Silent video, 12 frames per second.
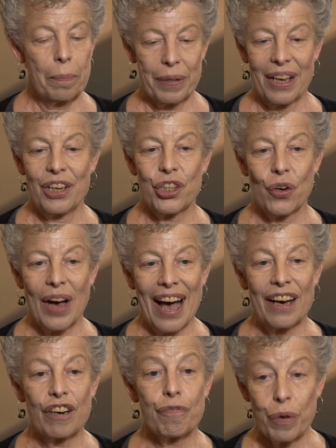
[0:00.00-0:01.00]
pleasure
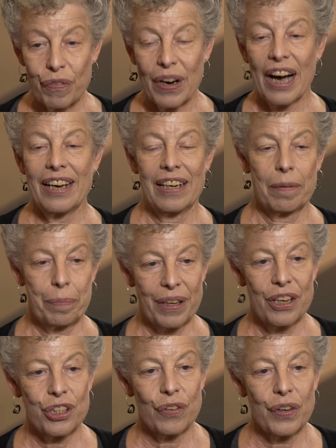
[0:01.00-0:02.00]
out of providing
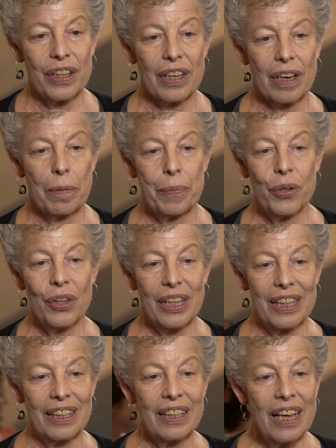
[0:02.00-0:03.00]
pleasure for the
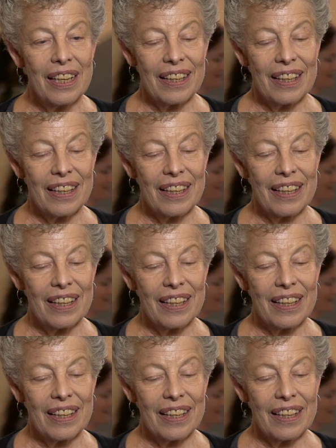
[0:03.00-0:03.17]
community